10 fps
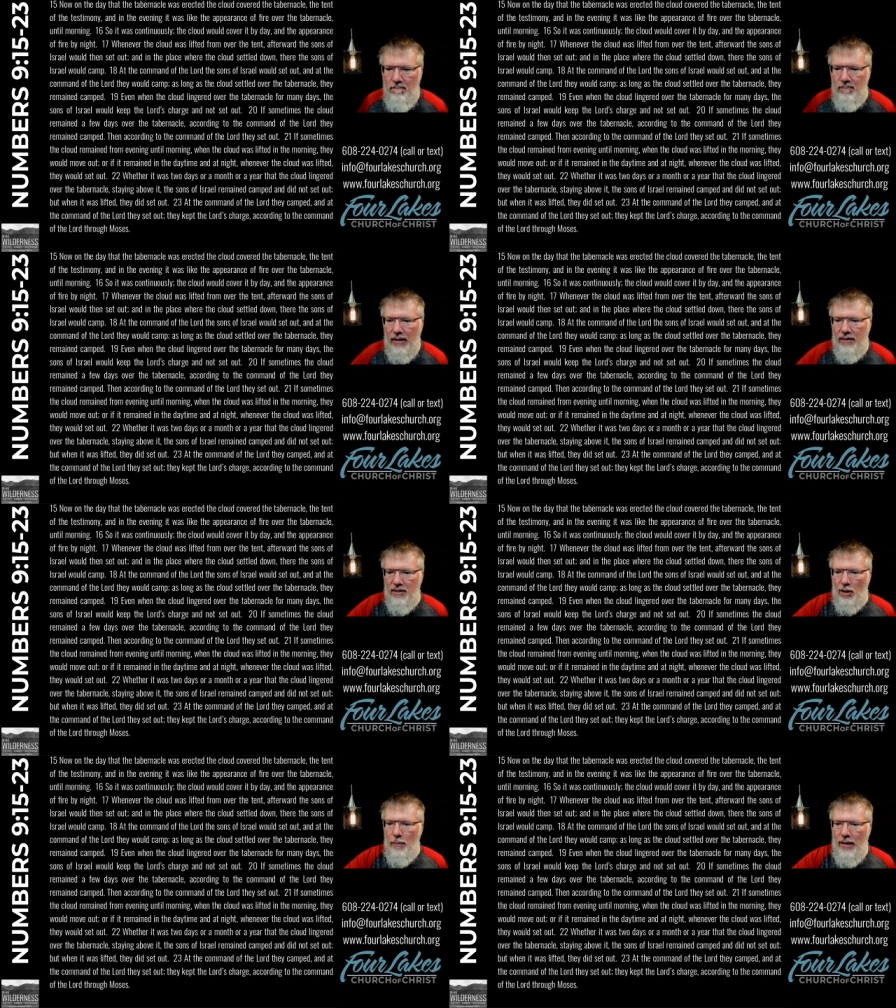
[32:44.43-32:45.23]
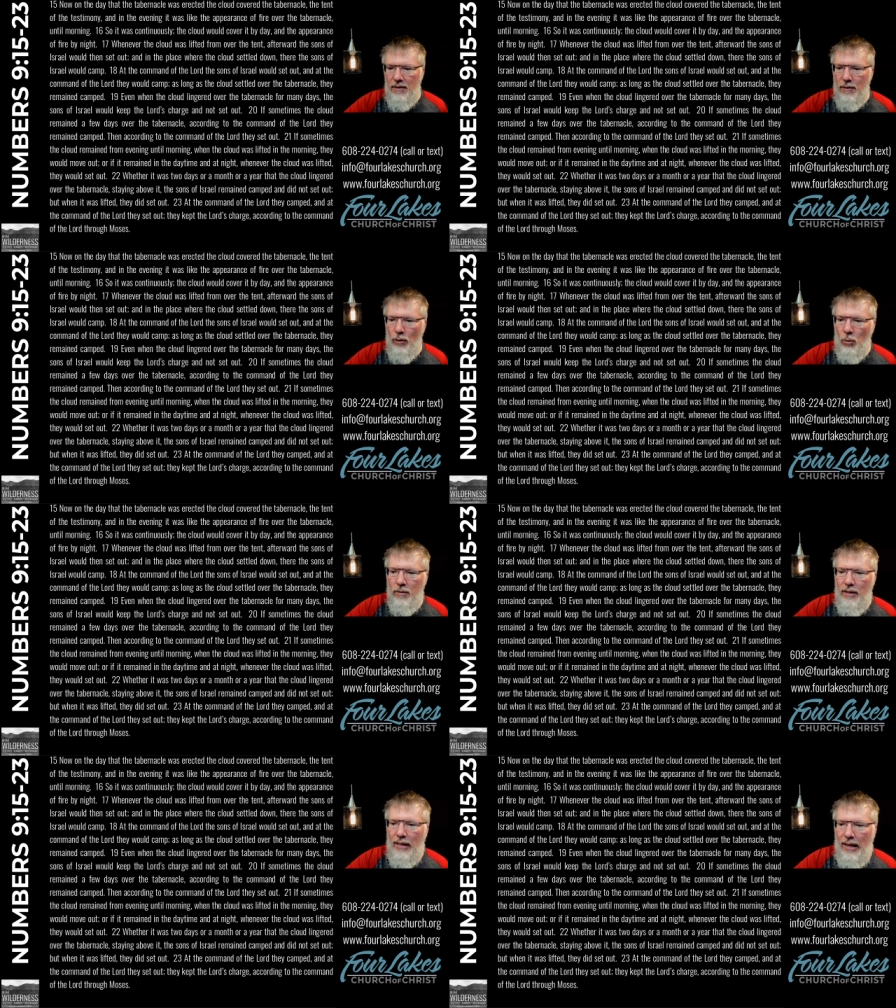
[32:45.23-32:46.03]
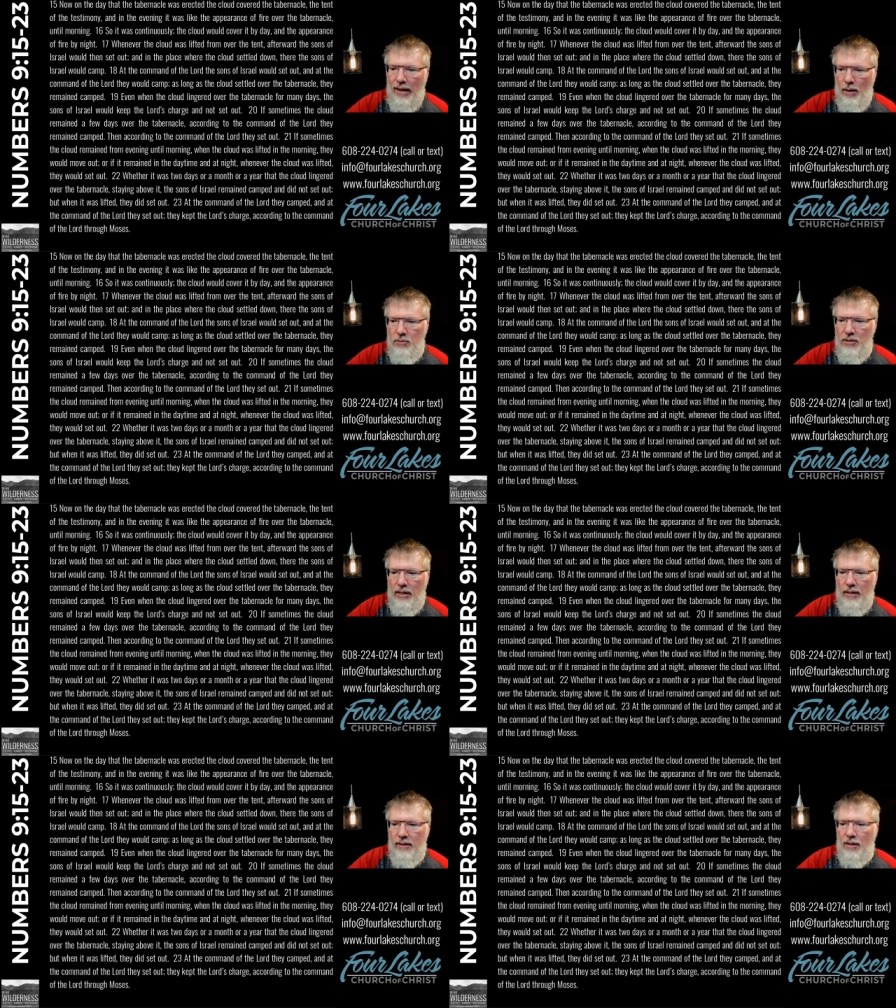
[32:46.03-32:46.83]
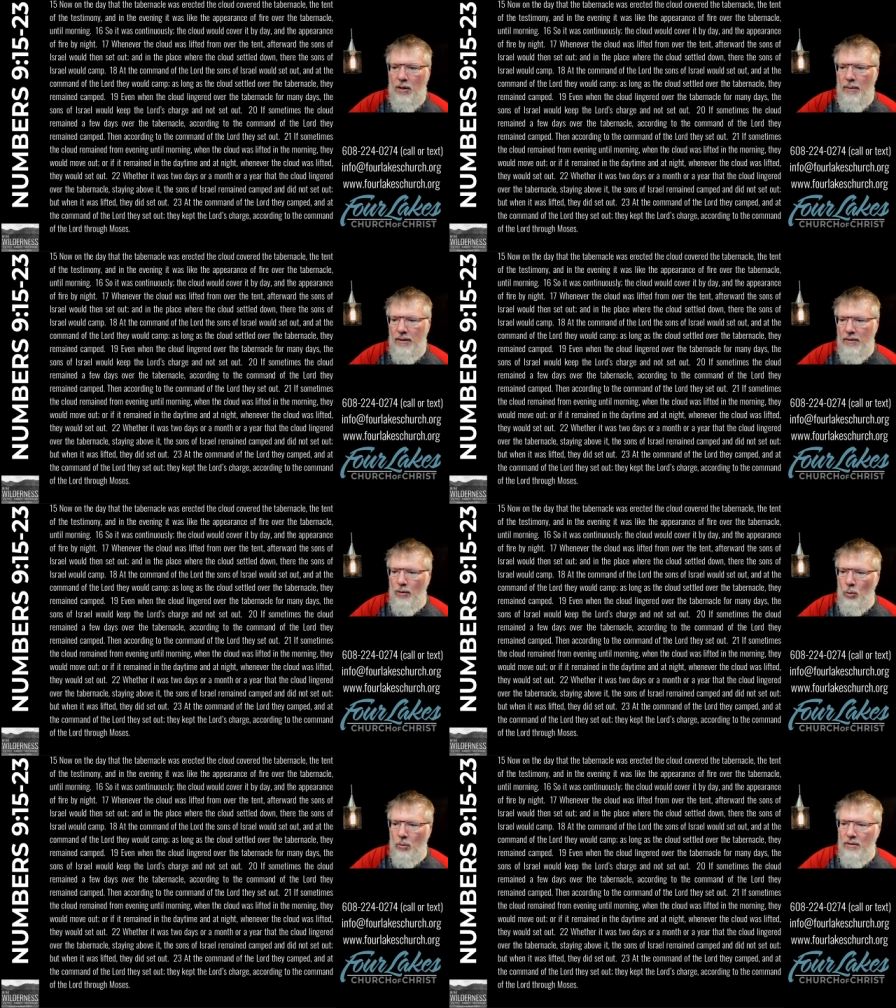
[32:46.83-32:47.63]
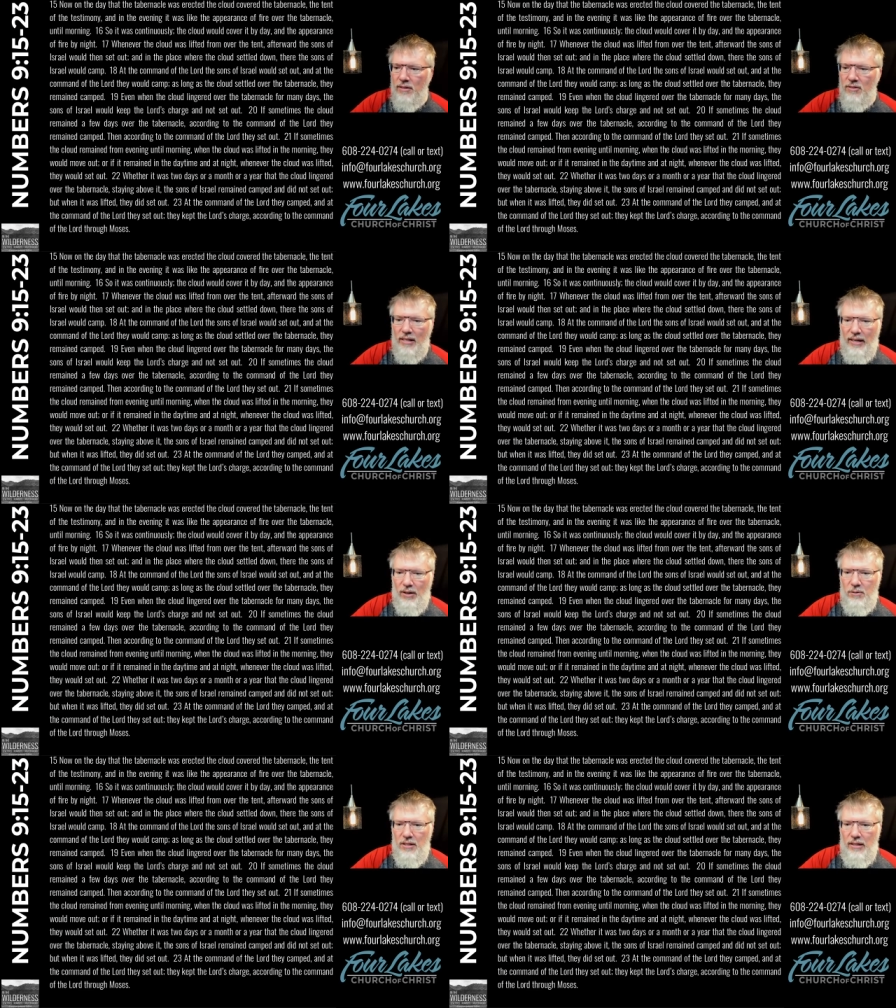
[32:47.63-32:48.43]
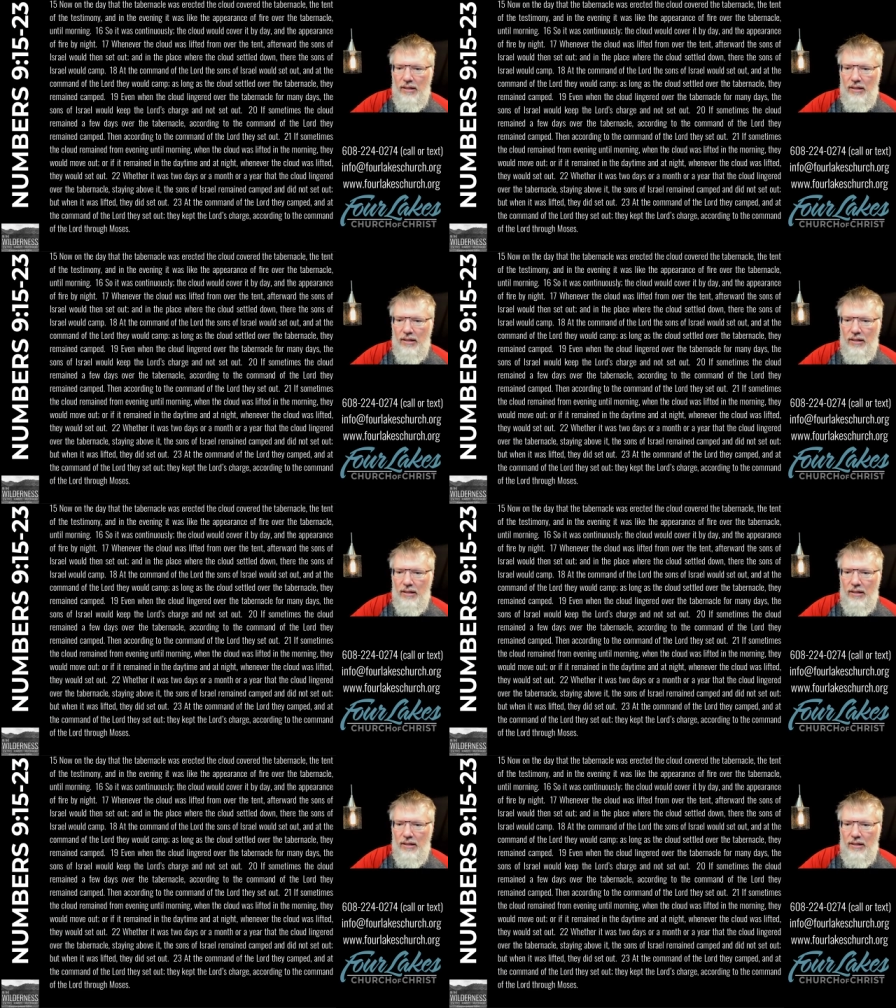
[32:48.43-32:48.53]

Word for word: At the command of the Lord they camped, and at the command of the Lord they set out.